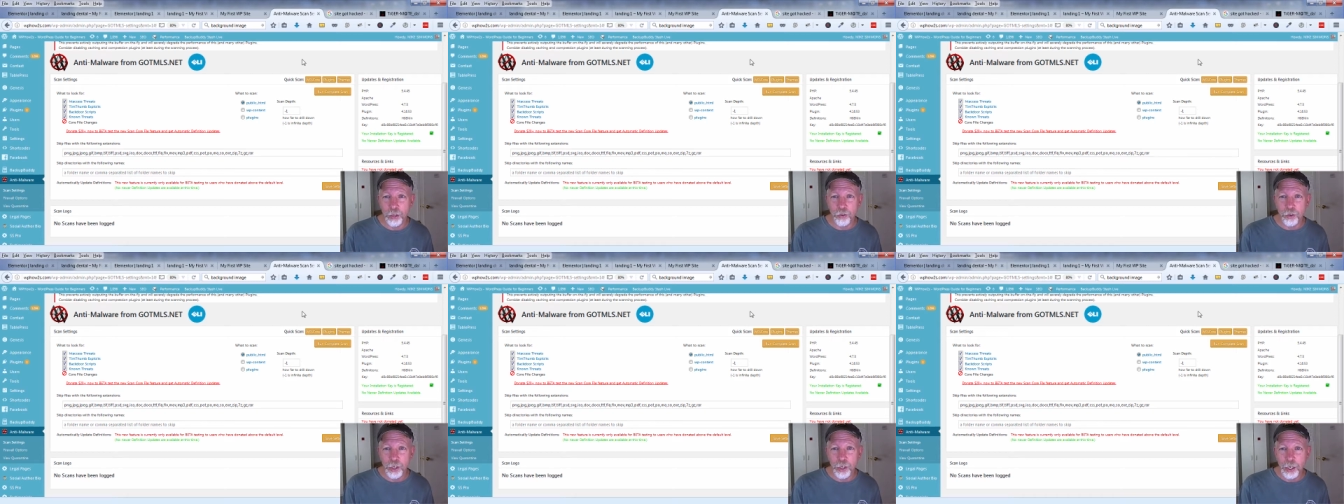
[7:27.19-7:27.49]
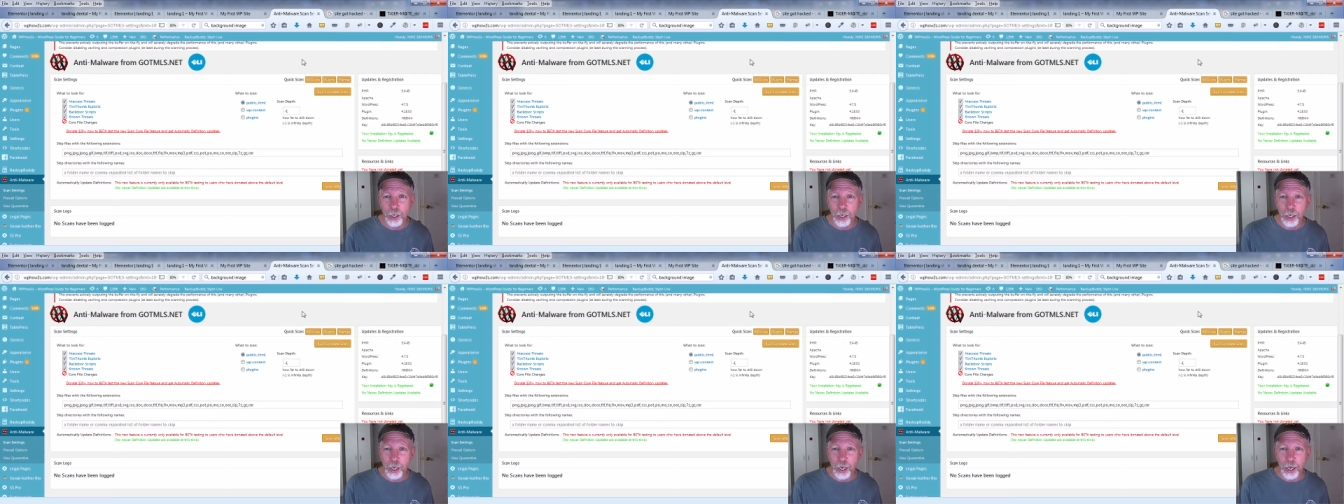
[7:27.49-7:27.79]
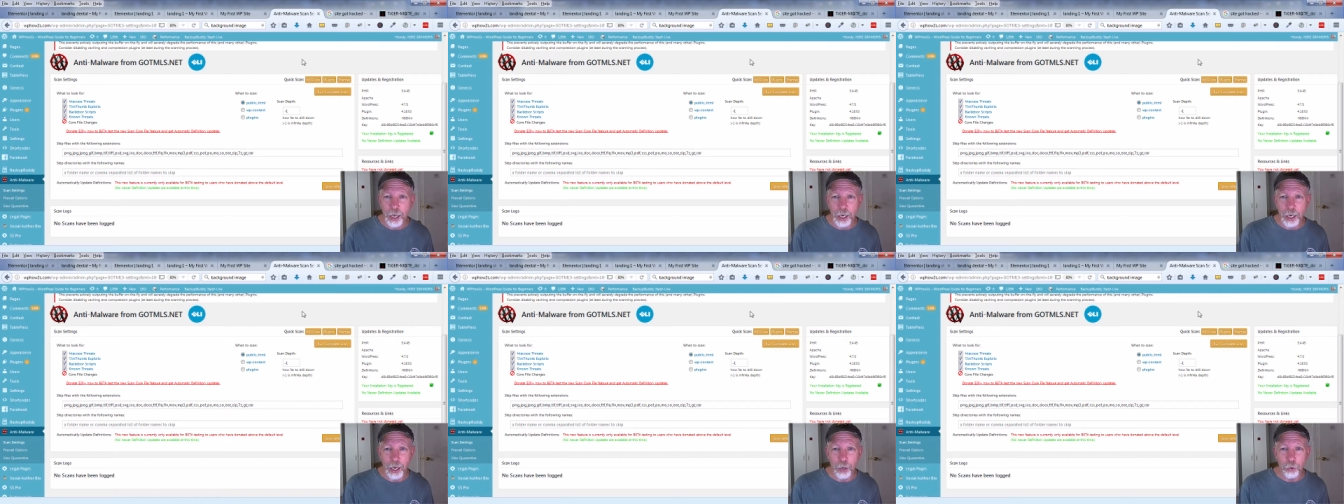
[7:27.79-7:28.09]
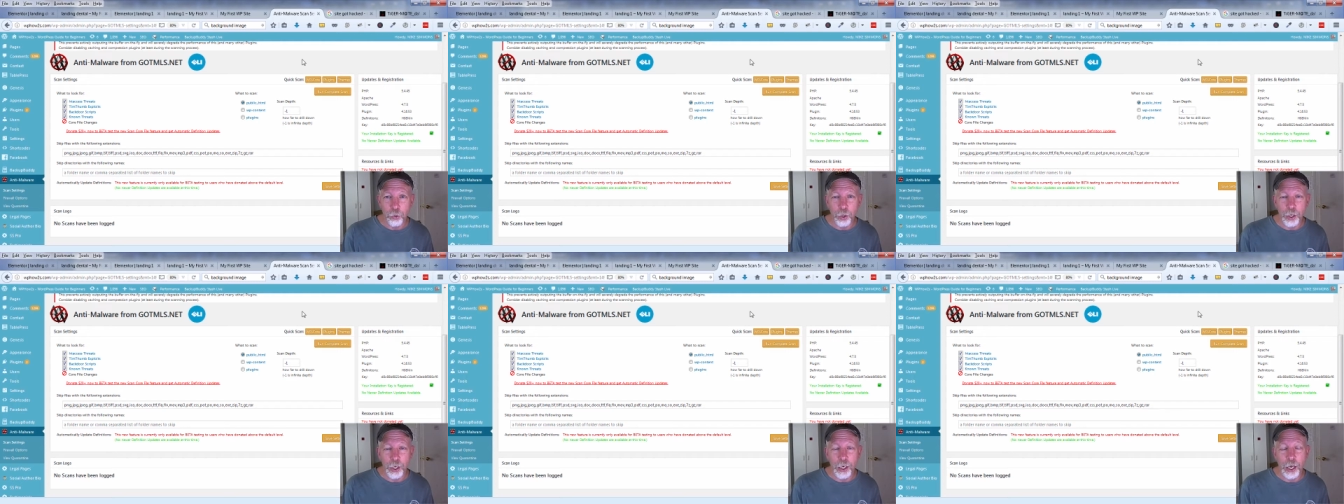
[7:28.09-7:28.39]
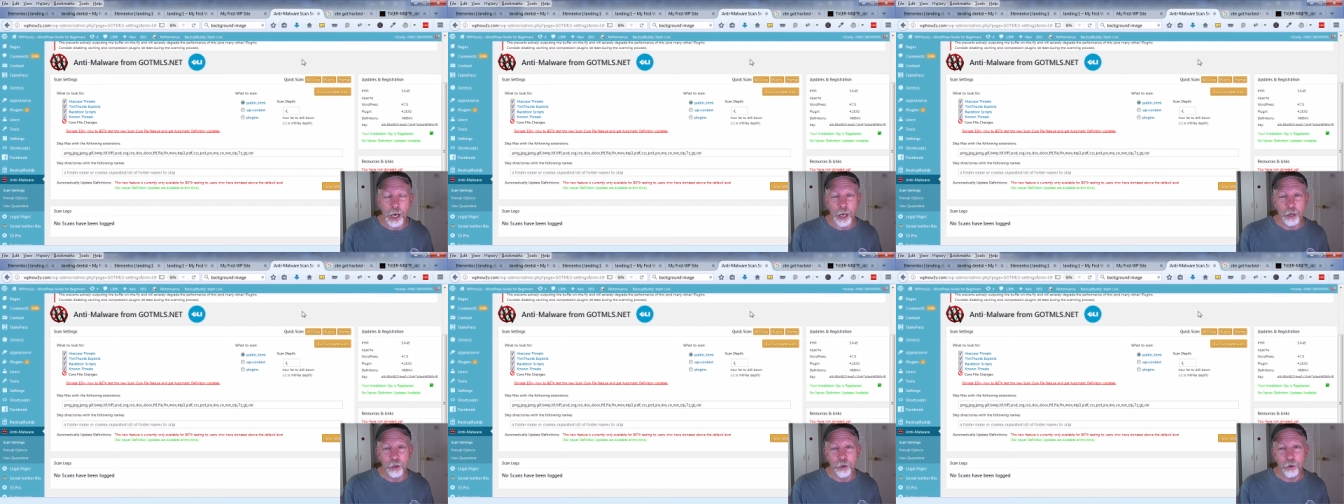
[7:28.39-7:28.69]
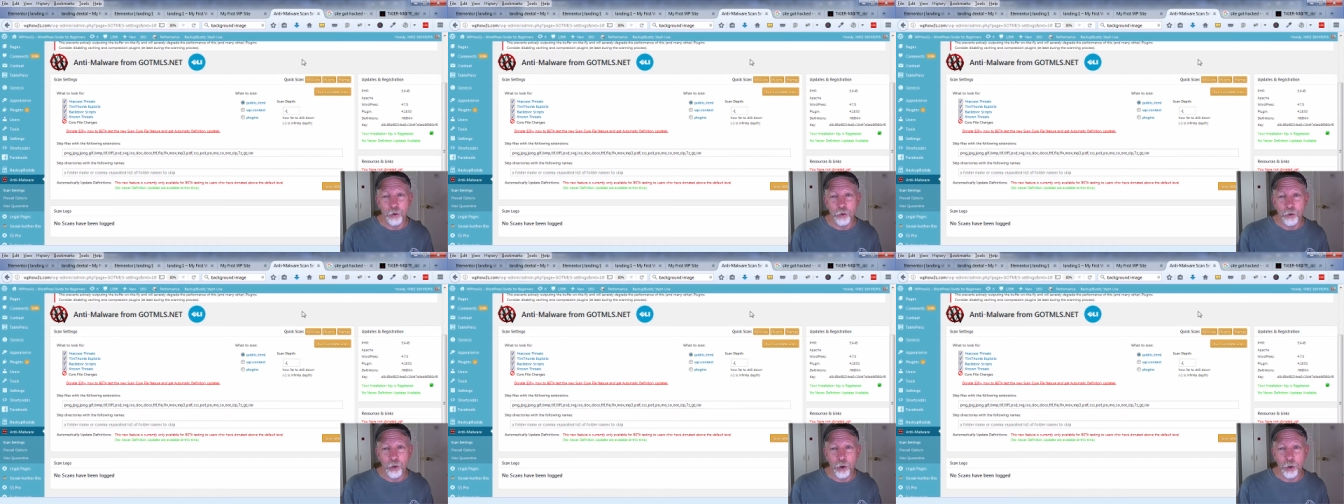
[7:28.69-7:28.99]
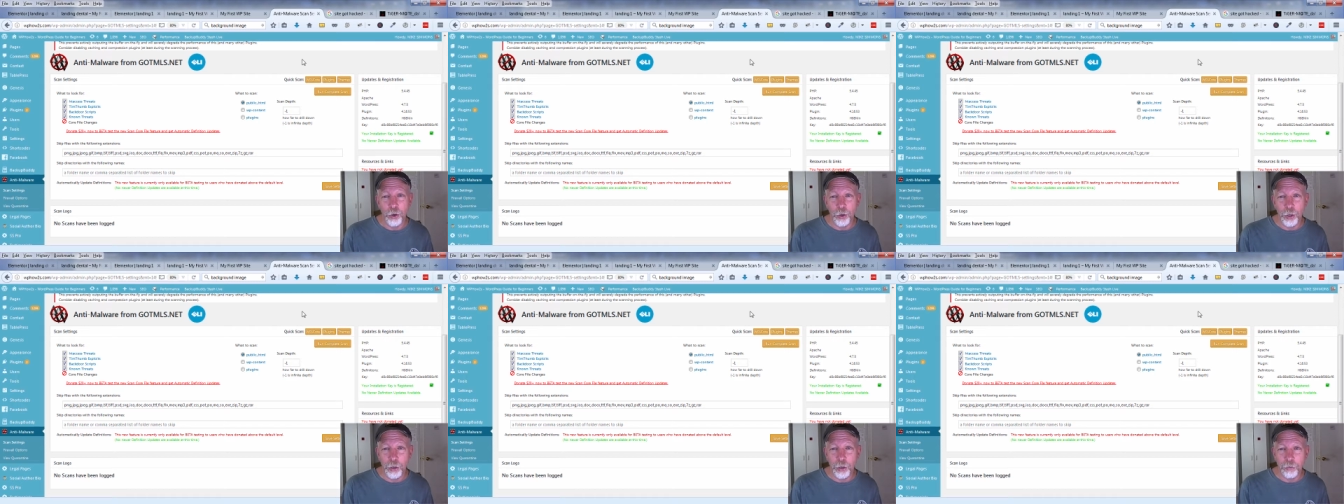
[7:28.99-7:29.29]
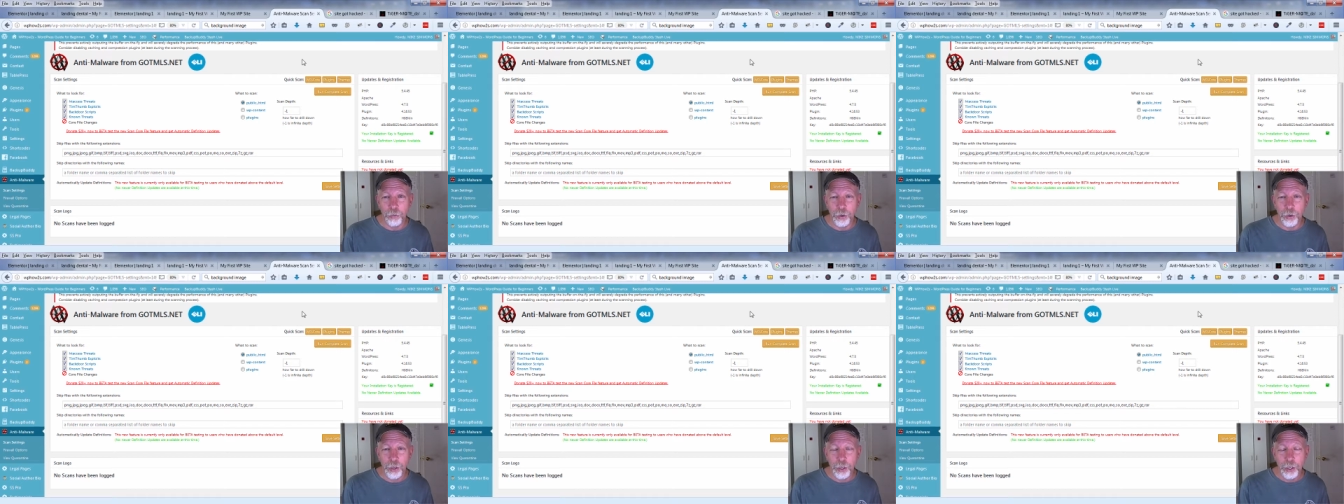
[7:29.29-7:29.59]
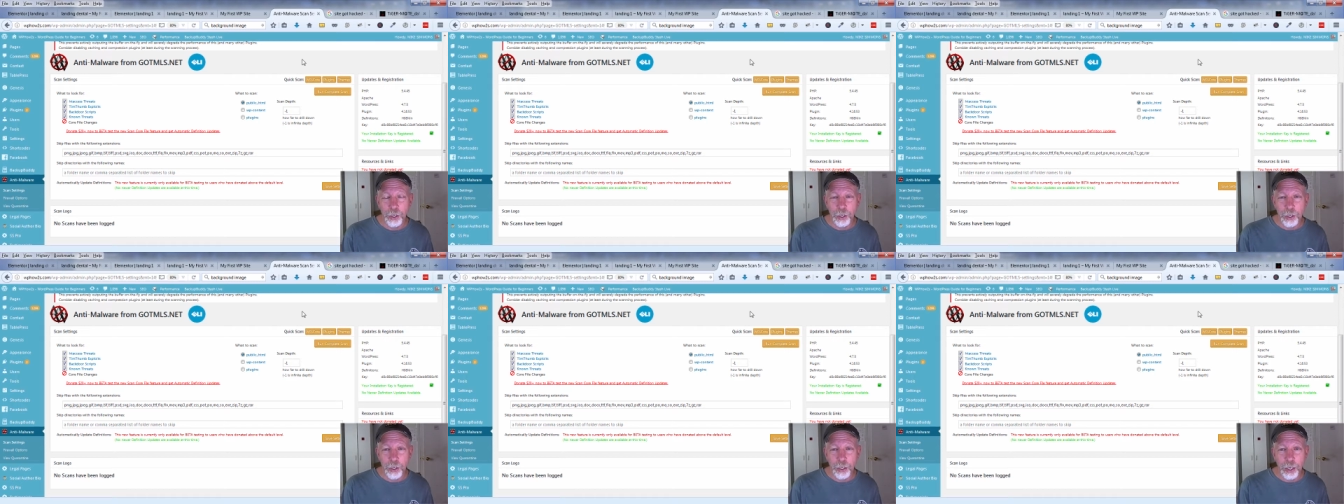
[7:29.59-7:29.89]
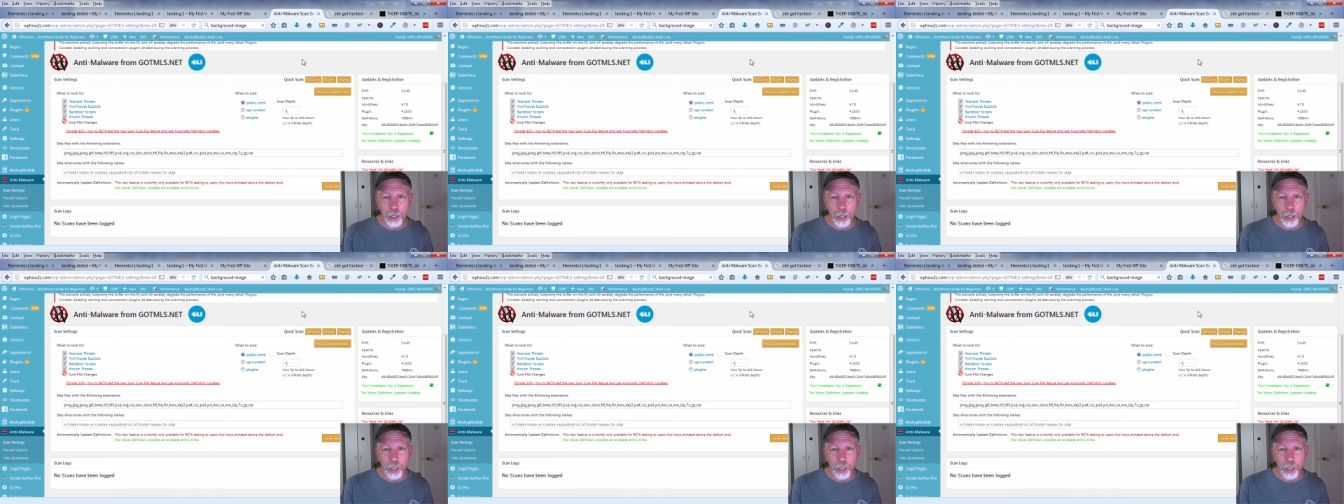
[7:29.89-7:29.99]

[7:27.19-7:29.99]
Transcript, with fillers: sites, and I would not do so if